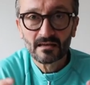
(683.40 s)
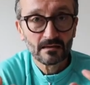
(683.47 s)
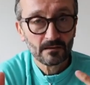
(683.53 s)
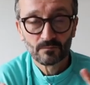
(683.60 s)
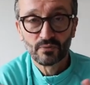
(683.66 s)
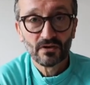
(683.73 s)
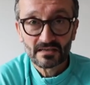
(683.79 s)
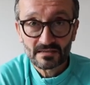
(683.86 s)

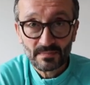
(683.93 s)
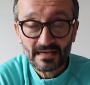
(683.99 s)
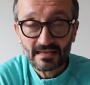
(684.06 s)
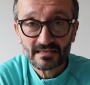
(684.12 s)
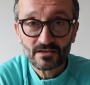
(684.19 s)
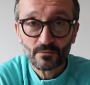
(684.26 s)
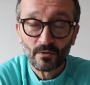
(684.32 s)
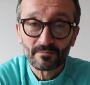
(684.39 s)
You can put as
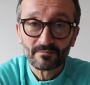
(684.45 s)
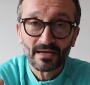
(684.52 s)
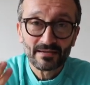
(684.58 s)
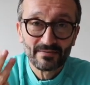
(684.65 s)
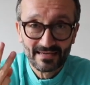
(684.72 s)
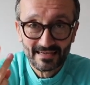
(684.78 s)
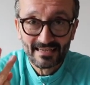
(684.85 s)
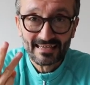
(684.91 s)
many as you want,
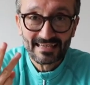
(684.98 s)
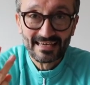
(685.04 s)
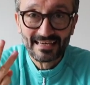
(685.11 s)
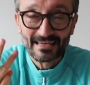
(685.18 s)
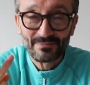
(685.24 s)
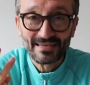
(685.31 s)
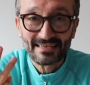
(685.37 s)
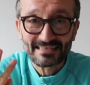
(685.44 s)
maybe
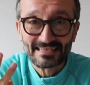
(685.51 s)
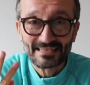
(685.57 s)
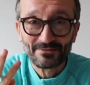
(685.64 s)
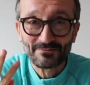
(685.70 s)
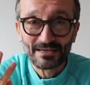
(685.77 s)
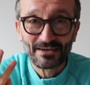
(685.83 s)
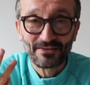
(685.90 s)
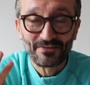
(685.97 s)
keep it
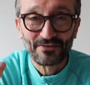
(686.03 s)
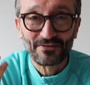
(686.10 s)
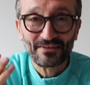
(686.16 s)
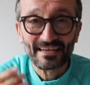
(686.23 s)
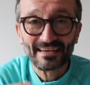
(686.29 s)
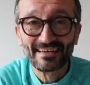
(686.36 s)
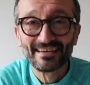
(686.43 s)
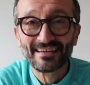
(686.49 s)
to
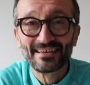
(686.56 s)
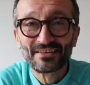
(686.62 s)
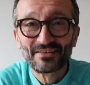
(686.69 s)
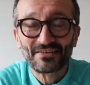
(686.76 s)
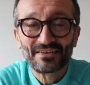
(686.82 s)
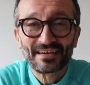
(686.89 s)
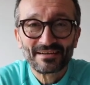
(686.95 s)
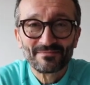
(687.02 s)
three
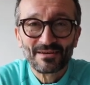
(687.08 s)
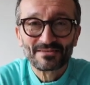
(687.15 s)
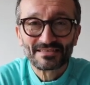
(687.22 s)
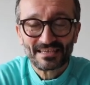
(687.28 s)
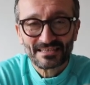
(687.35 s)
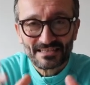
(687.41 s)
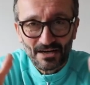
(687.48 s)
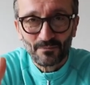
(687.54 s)
at the
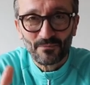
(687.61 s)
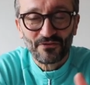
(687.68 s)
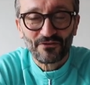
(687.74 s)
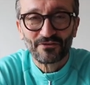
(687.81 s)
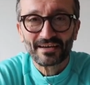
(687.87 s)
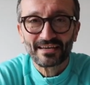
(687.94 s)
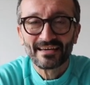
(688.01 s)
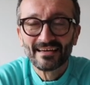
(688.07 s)
most, your top
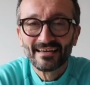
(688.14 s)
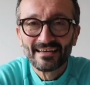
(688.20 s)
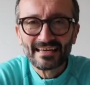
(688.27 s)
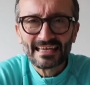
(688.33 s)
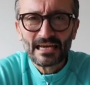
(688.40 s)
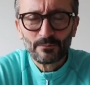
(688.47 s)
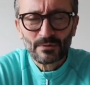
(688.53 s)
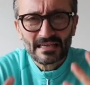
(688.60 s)
three.
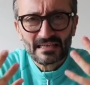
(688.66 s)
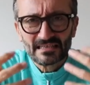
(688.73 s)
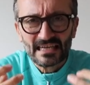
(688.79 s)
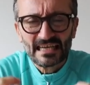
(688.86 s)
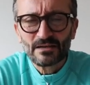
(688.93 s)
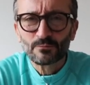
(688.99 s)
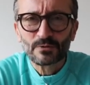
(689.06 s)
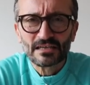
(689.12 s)
Yeah, we
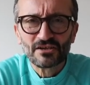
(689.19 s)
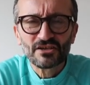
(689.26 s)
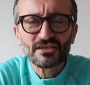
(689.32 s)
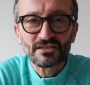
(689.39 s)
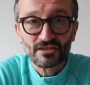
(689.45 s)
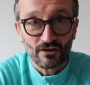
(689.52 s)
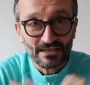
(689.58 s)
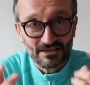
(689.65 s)
can inwardly
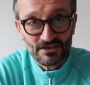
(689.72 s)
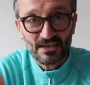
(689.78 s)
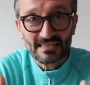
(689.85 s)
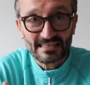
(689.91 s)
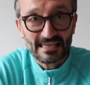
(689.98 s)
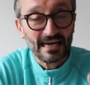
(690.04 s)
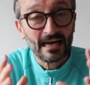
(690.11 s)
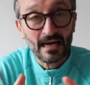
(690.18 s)

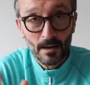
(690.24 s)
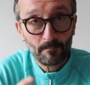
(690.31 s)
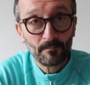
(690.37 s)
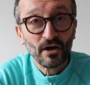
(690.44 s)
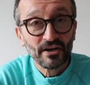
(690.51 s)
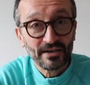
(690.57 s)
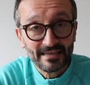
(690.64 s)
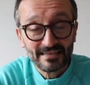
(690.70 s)
digest that.
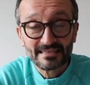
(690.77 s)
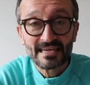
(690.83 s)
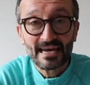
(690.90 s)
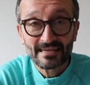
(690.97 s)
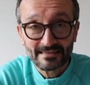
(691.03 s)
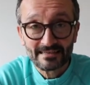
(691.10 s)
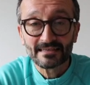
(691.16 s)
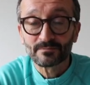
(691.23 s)
Pun
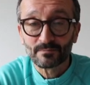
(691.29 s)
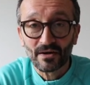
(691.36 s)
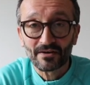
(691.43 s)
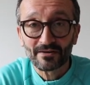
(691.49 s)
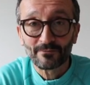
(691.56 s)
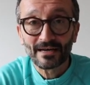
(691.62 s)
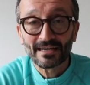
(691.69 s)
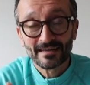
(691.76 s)
intended,
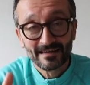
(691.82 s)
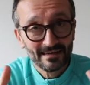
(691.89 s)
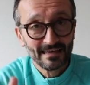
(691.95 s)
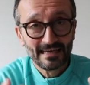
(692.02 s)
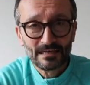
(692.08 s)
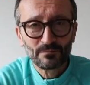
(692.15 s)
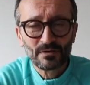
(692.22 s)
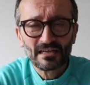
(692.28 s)
by the way,
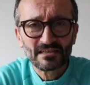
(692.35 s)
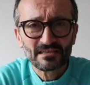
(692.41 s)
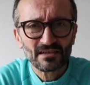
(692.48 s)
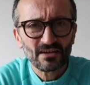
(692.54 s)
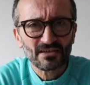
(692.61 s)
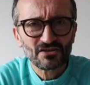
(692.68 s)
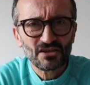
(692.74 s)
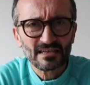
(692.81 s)
inwardly
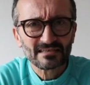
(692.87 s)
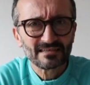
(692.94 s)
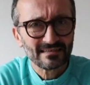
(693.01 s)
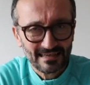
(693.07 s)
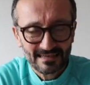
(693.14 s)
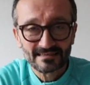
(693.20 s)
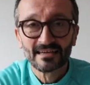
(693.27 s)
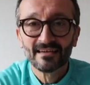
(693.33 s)
digest,
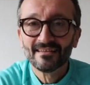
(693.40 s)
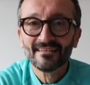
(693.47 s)
yes.